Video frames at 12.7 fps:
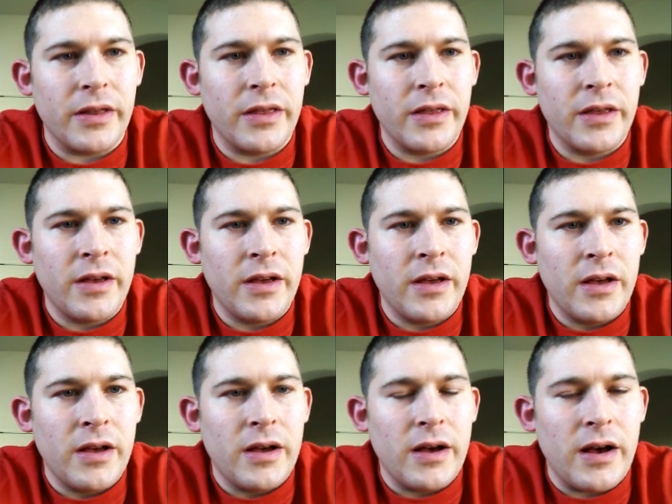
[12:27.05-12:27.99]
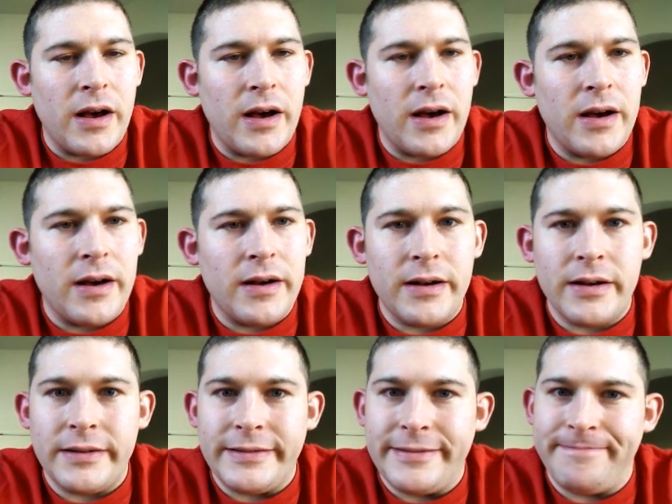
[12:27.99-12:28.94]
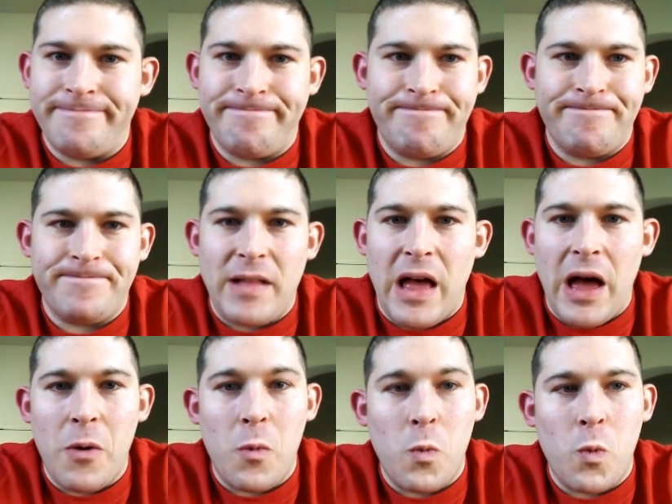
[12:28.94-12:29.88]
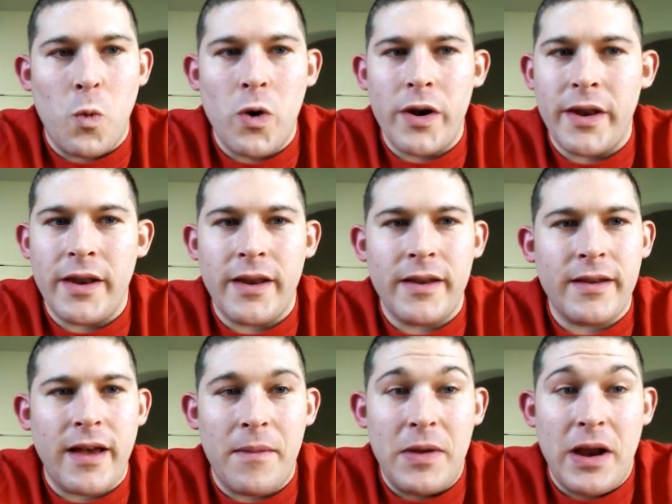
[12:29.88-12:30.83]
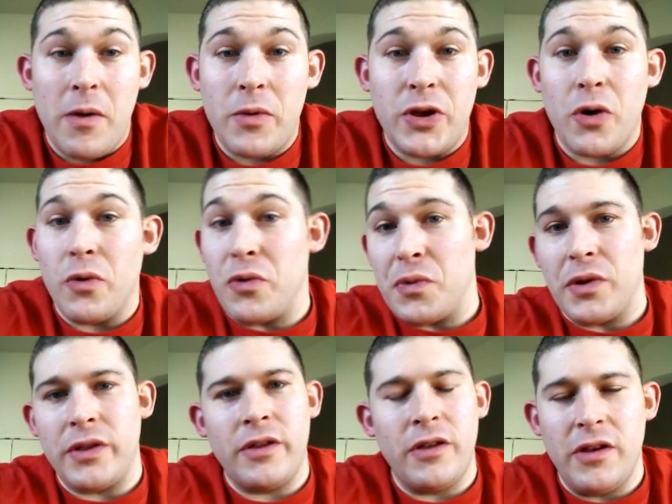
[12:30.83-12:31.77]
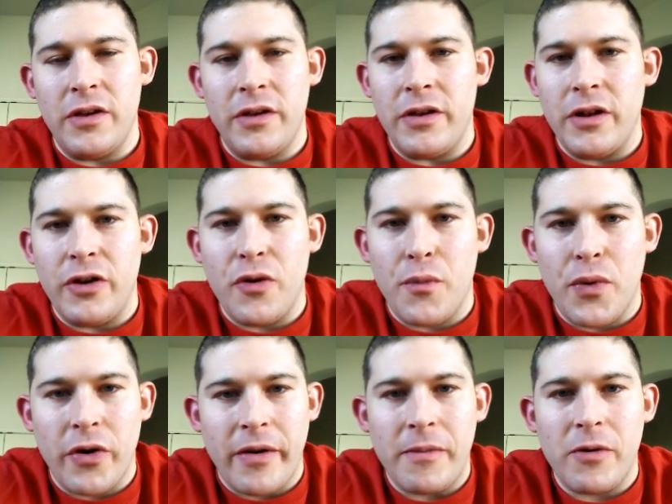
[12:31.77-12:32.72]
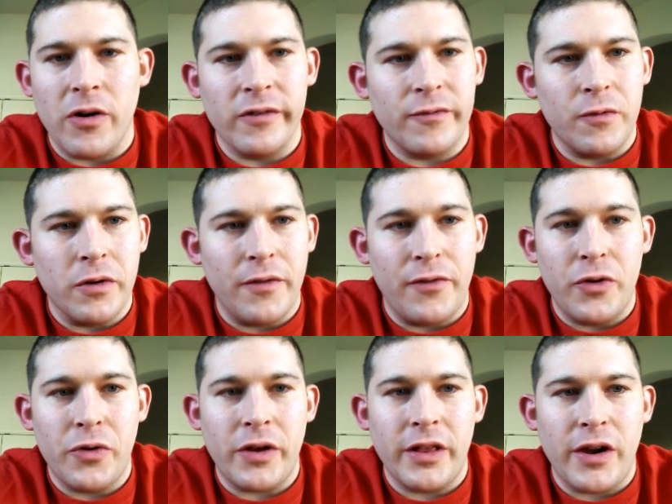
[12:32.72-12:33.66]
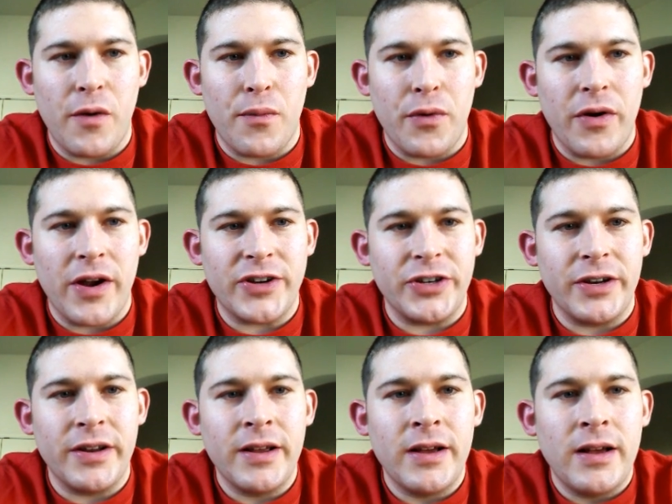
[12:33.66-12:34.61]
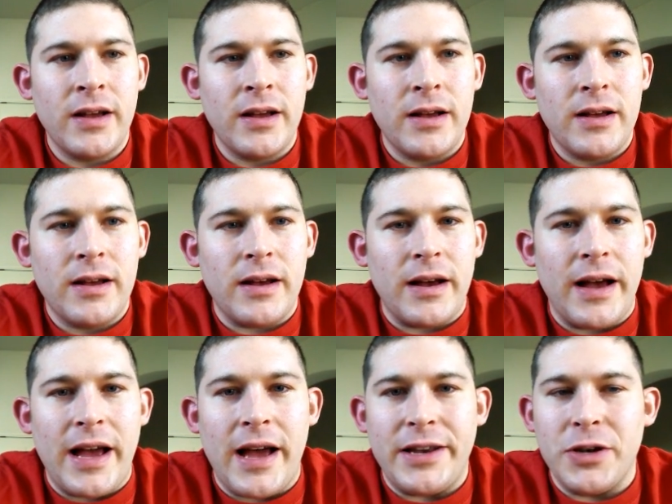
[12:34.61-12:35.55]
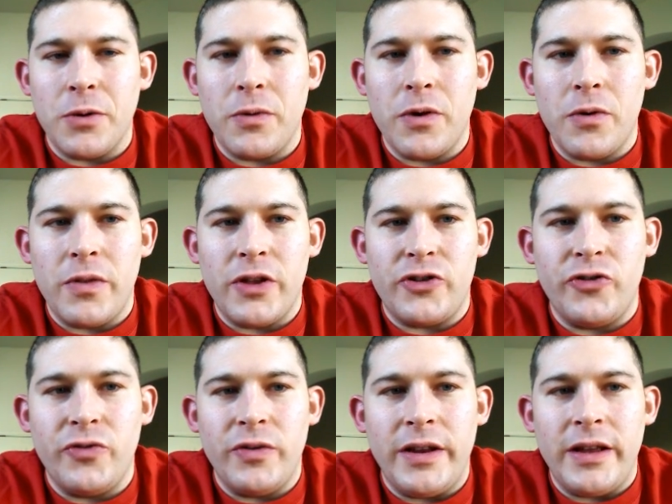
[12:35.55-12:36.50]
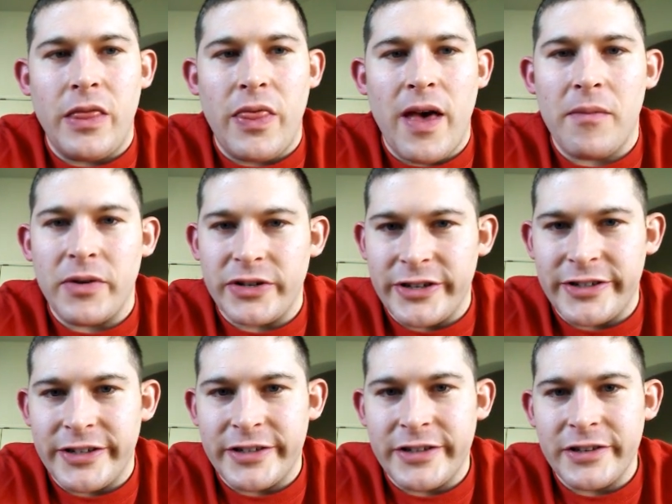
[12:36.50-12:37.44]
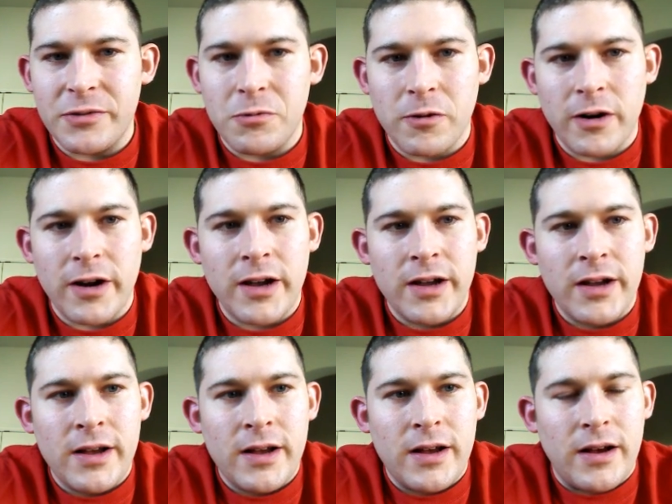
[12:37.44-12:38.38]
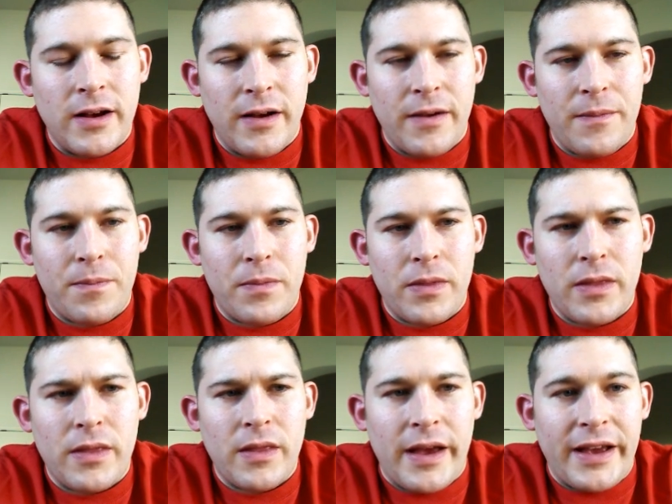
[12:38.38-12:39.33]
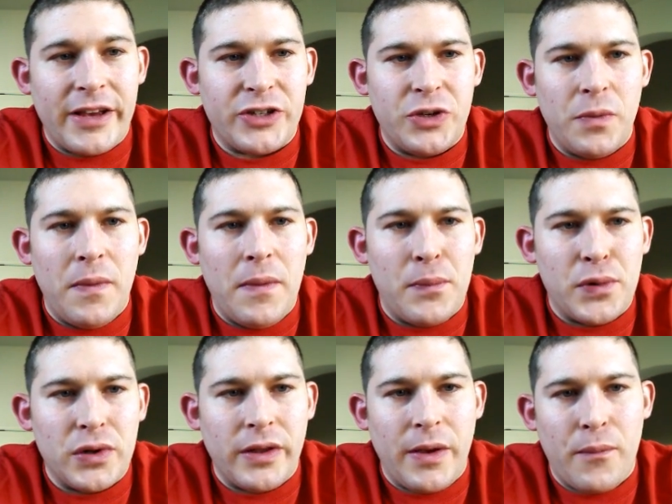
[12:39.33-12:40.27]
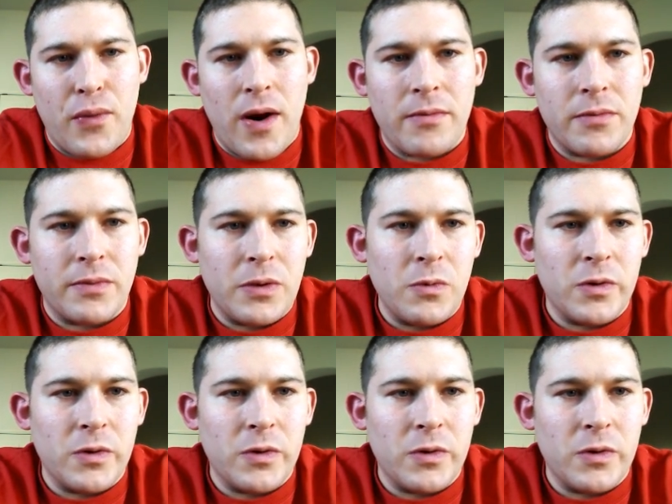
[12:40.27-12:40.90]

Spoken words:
I would go with what your program calls for. If you're doing a linear progression, I don't know that you need that much assistance work. I guess you'd be pulling probably once a week.